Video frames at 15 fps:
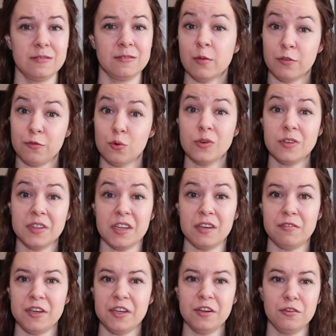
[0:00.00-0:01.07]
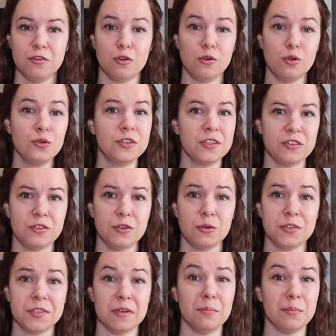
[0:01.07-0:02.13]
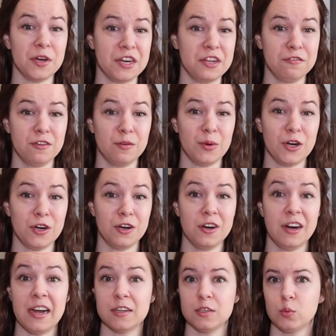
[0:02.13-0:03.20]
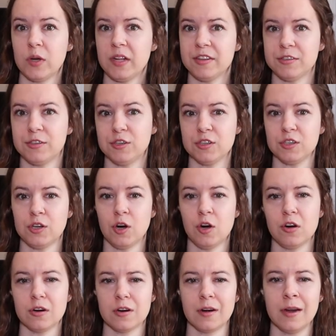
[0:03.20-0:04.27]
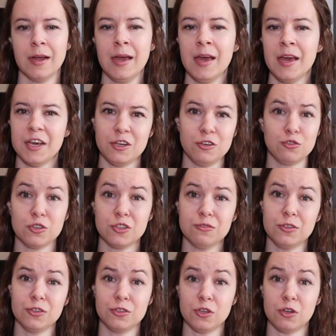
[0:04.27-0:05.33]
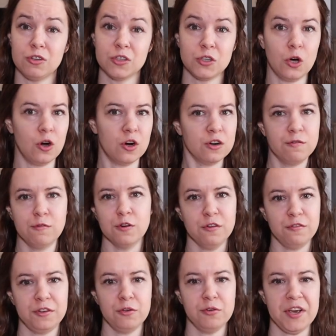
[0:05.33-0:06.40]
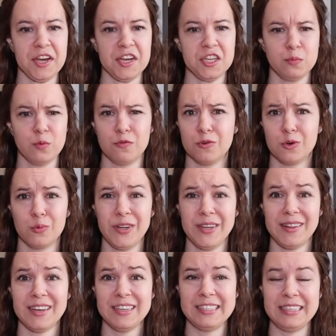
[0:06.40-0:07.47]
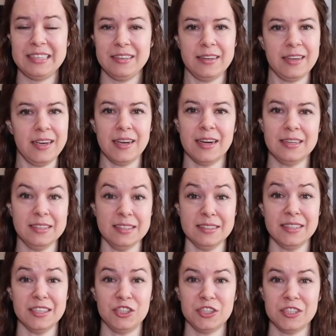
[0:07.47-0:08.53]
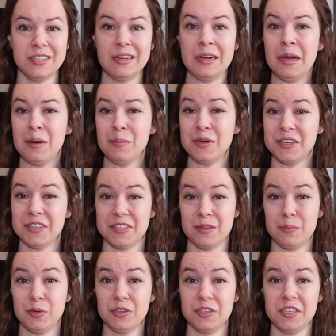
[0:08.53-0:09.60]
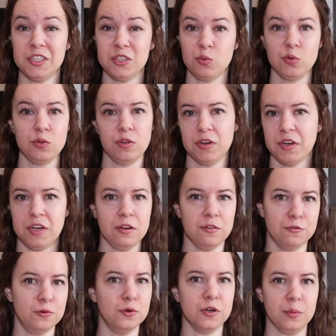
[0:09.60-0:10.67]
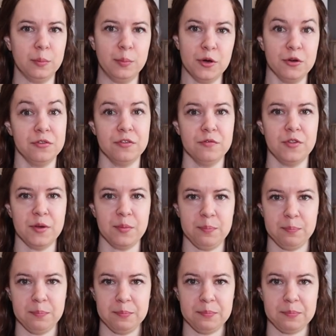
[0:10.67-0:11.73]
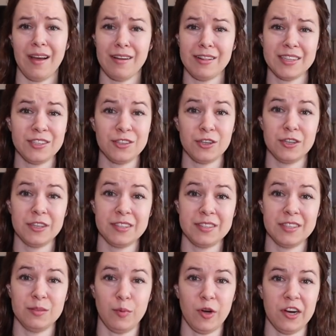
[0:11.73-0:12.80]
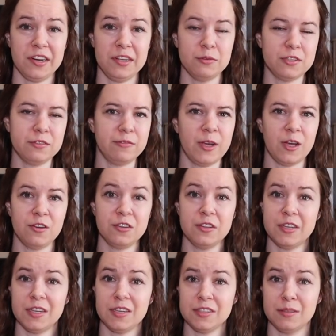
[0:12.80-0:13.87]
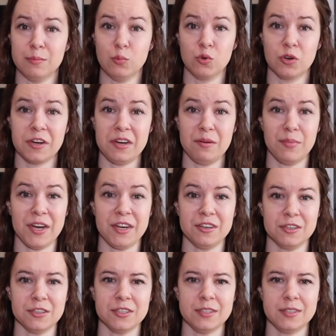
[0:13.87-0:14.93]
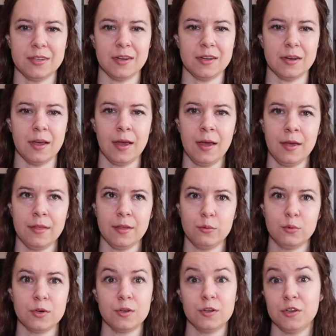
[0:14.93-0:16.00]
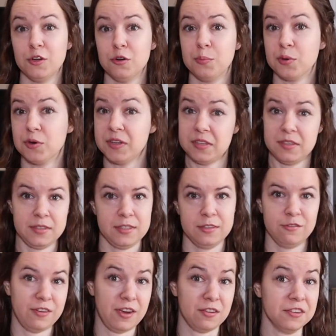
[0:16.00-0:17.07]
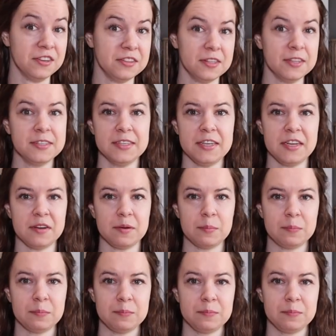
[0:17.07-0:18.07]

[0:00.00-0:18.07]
Before leaving, Knowles stole some money from her as well as her car. He drove the stolen car for a few days before realizing he had to ditch it because the police were looking for both of them. Alice Curtis's body was found the next morning by her son. There were no prints found at the scene.